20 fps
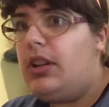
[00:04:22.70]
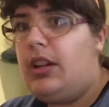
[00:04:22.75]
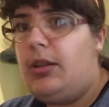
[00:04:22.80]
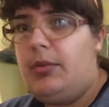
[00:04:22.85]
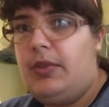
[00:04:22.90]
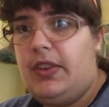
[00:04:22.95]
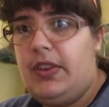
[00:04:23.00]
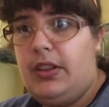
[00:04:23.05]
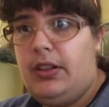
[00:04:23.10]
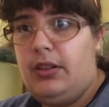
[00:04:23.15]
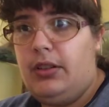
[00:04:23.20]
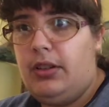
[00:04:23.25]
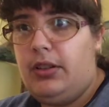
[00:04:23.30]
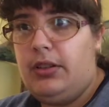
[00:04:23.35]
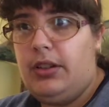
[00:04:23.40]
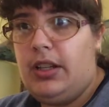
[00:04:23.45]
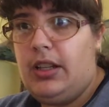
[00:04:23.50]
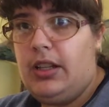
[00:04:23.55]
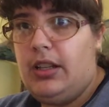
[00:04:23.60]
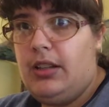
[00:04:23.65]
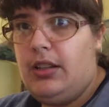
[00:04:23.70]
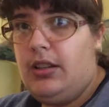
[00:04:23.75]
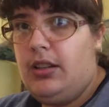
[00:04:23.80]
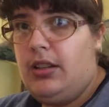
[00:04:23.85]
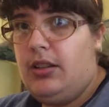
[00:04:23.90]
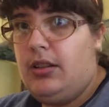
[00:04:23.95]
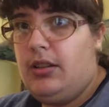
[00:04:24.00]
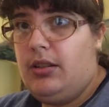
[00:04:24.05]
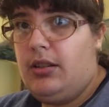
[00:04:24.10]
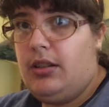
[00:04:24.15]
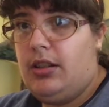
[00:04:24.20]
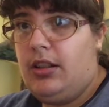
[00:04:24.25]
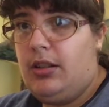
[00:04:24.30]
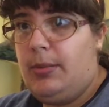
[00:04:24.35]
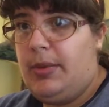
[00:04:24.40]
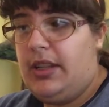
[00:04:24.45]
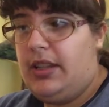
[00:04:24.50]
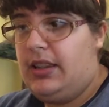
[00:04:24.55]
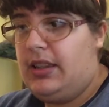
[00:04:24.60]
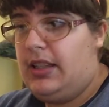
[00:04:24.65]
I'm still learning all
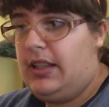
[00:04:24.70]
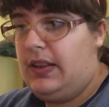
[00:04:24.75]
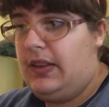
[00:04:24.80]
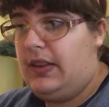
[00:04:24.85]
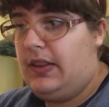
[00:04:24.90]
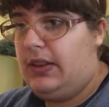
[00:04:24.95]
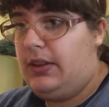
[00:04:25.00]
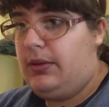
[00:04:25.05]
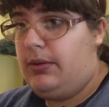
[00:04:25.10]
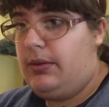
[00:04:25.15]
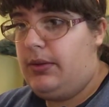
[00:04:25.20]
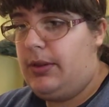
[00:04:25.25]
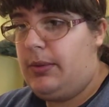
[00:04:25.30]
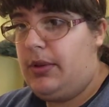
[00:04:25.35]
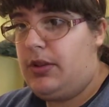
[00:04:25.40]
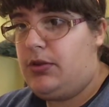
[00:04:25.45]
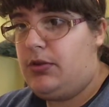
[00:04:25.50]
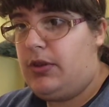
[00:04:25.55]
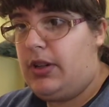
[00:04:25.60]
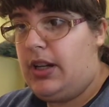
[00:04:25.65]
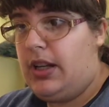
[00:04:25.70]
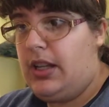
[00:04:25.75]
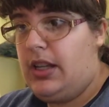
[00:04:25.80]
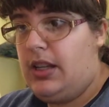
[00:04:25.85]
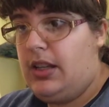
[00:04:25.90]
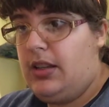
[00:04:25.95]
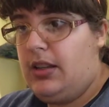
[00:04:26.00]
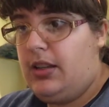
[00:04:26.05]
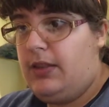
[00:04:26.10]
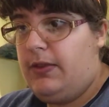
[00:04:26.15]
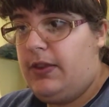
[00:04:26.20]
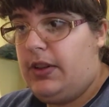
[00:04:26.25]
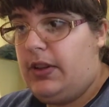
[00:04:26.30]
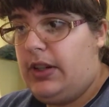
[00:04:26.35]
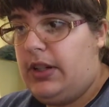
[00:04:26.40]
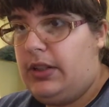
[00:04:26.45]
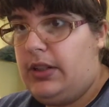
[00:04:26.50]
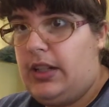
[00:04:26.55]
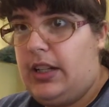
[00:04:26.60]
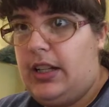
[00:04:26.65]
about this, so I'm going to try figure
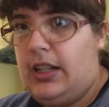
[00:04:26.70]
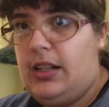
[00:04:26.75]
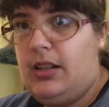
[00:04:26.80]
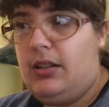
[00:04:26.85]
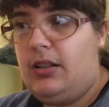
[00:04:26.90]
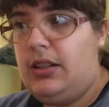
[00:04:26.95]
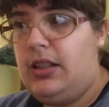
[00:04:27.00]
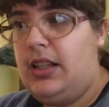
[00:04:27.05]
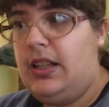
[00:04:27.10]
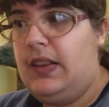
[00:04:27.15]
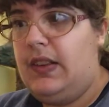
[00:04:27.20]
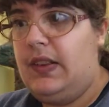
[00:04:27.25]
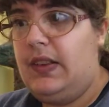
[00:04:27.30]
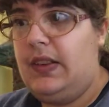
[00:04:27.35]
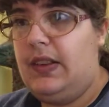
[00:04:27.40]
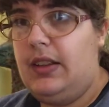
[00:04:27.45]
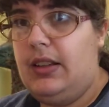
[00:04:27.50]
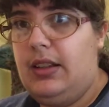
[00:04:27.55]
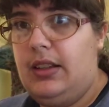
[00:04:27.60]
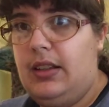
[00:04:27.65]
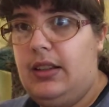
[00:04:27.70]
out how to edit all this